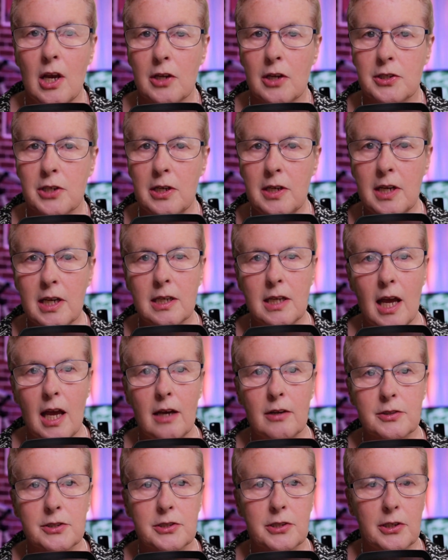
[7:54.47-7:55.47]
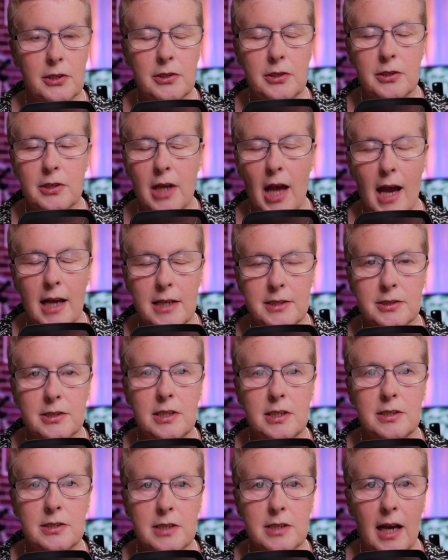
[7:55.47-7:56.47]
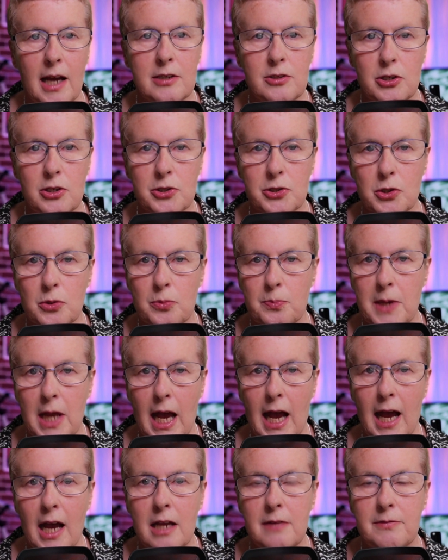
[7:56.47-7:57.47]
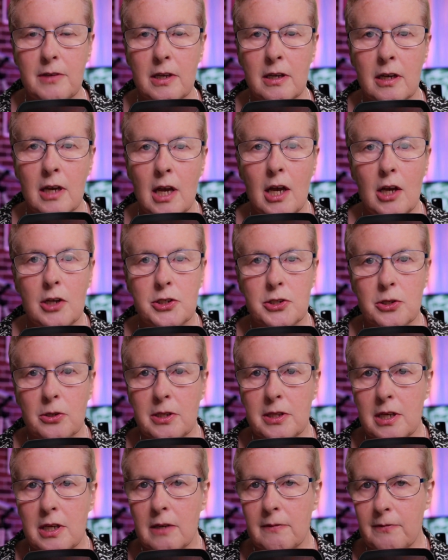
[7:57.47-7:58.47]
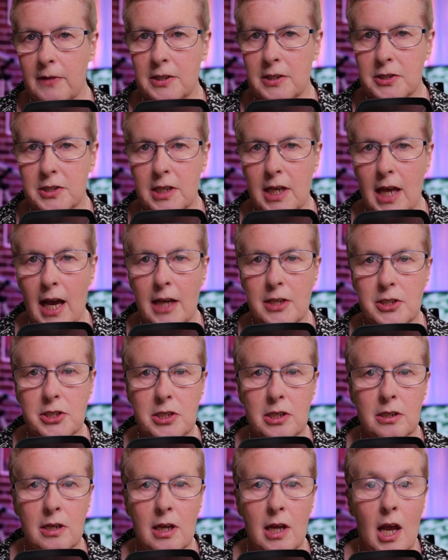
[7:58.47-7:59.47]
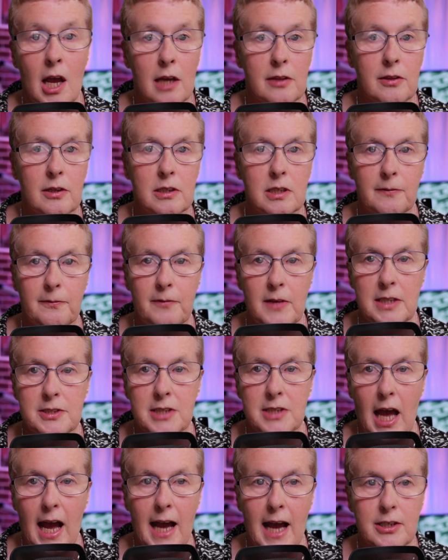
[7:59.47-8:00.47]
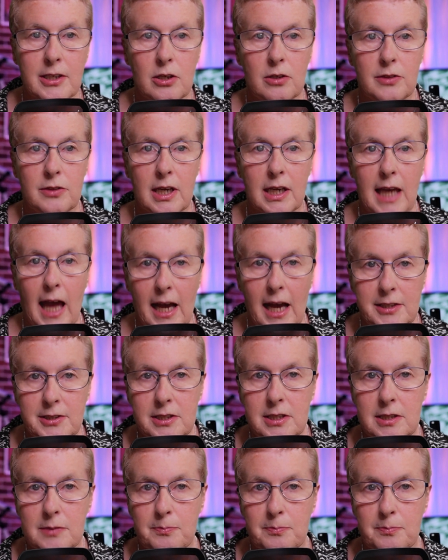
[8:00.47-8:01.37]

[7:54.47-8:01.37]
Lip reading: Turning now to Casey's unusual behaviour during the investigation, the defence argued that Casey's